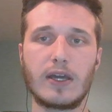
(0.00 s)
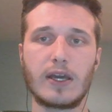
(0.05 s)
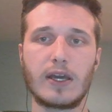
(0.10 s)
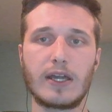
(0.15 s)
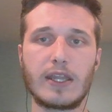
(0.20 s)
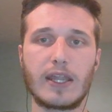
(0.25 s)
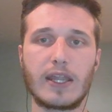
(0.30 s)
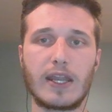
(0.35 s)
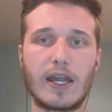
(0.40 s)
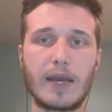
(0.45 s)

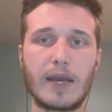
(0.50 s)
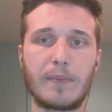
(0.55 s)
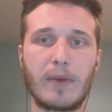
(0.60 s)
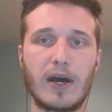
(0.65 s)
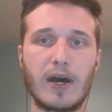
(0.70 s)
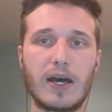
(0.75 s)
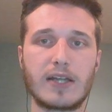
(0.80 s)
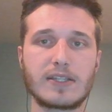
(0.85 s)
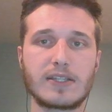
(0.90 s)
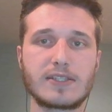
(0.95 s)
then I
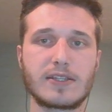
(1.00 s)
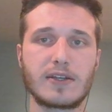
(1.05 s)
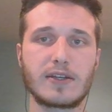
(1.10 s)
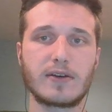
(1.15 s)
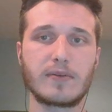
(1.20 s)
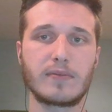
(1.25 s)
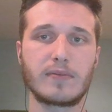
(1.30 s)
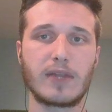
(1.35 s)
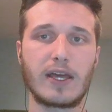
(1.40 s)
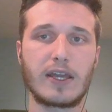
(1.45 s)
bought
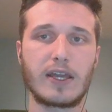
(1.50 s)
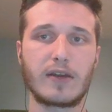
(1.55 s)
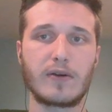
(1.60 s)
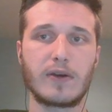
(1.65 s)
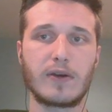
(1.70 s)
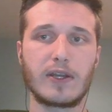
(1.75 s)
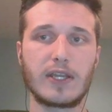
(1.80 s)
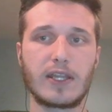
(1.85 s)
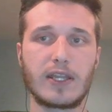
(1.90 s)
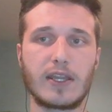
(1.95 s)
some
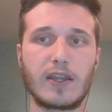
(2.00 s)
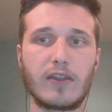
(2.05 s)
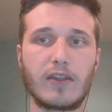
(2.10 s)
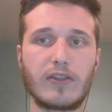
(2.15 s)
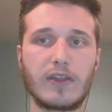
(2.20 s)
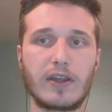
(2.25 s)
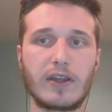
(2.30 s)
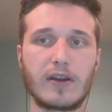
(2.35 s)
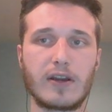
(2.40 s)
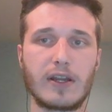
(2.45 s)
Litecoin and
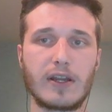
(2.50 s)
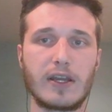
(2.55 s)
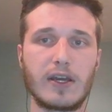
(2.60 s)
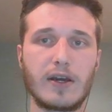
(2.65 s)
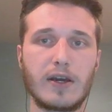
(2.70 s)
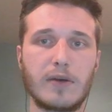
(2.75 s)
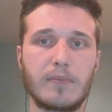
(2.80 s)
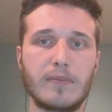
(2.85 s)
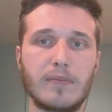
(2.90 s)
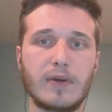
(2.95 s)

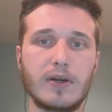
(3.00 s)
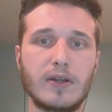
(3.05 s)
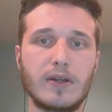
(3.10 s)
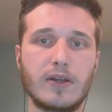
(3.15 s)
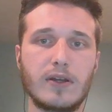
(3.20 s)
Ethereum